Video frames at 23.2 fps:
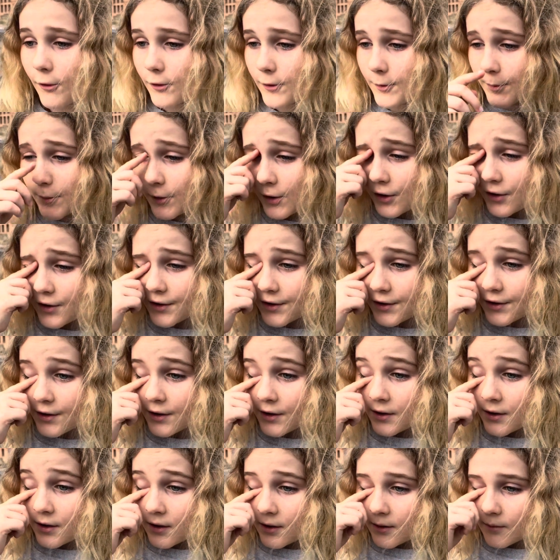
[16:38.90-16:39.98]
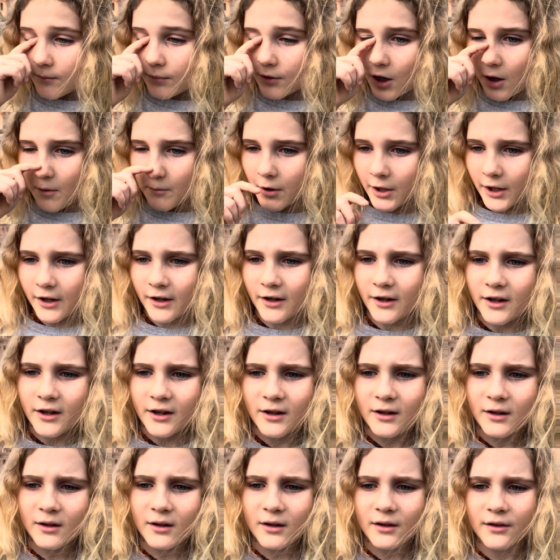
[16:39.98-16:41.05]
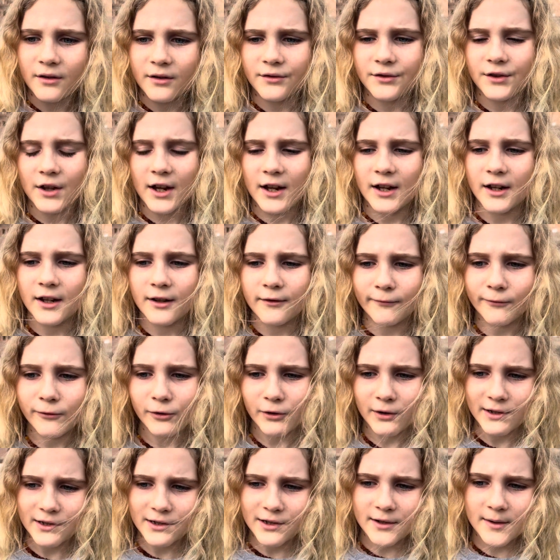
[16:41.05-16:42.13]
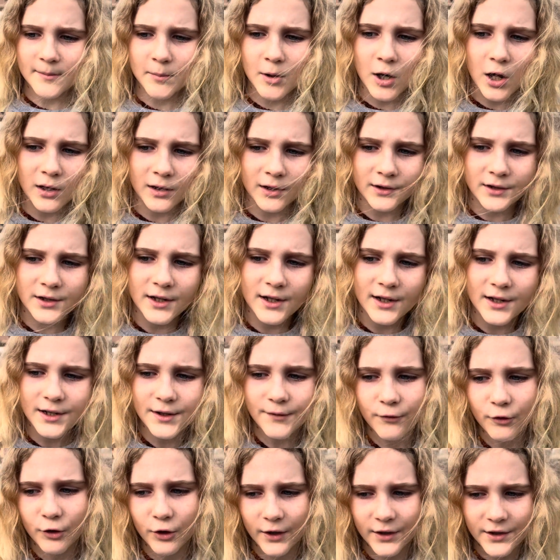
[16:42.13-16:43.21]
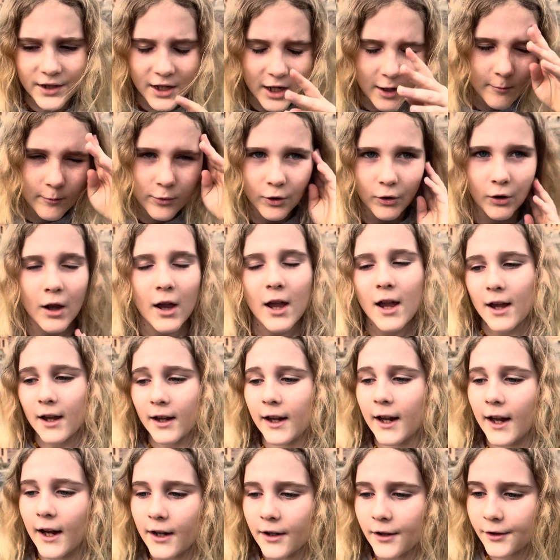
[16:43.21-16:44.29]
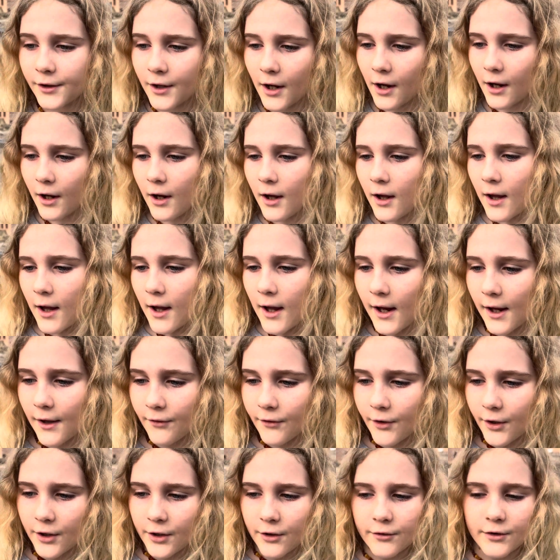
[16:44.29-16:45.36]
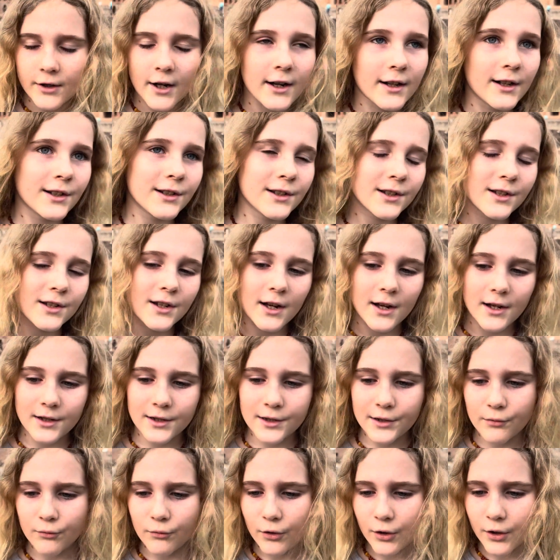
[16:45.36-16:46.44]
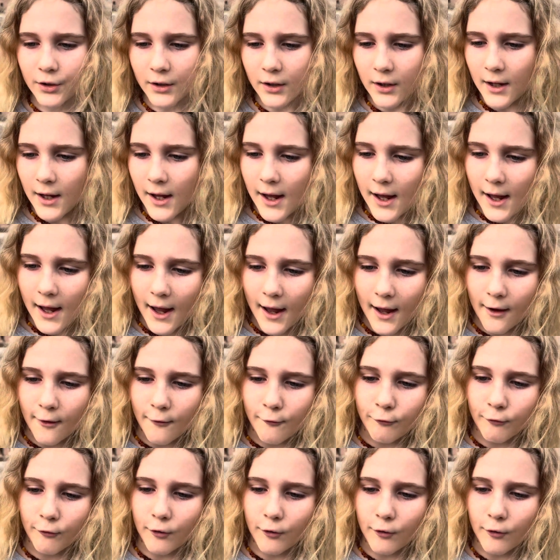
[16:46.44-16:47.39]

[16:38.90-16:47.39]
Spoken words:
books, plumbing. They influenced politics. For example, Canada and the United States would have